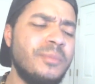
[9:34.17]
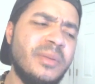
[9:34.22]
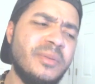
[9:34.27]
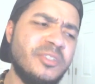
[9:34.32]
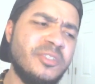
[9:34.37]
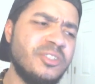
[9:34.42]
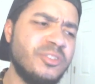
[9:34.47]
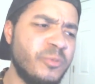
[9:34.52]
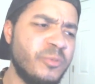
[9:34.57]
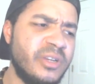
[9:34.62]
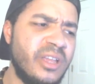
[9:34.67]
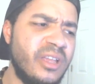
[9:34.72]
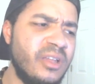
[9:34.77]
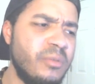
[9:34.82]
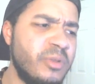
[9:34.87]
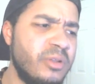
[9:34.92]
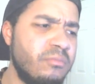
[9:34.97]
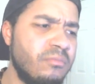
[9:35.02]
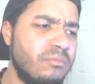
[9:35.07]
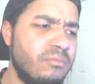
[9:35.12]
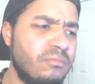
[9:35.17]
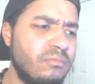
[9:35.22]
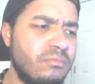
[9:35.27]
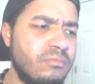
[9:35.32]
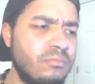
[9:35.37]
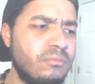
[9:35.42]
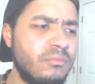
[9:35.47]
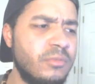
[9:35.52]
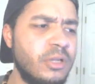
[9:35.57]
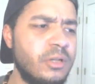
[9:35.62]
Maybe just rename
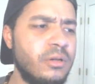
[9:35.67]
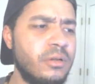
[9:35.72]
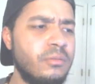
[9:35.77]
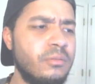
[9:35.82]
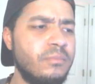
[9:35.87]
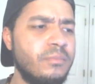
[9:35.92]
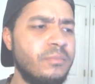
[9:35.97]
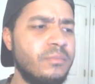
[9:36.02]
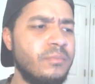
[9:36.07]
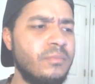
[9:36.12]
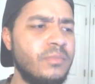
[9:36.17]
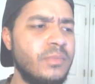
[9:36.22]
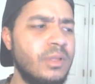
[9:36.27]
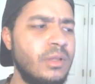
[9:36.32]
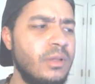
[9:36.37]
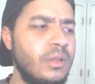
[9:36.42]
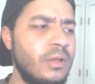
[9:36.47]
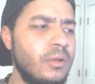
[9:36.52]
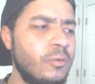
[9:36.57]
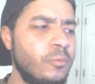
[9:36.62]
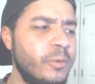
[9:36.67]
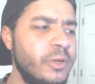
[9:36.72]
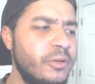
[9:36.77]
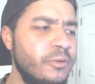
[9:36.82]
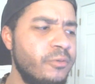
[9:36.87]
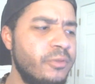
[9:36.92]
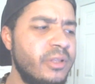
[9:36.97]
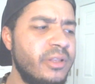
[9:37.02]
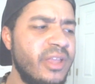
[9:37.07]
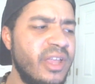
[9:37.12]
it,
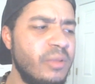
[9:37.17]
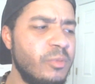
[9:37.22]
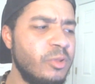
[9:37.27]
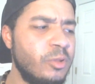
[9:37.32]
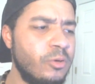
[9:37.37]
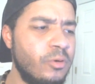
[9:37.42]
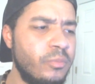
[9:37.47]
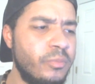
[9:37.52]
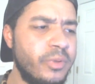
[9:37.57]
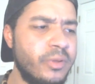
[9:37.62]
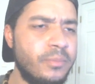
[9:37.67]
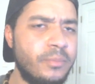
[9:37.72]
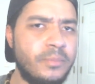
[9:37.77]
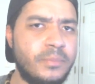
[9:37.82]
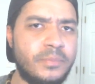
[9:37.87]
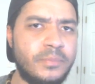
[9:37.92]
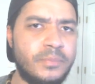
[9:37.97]
redo the name a little bit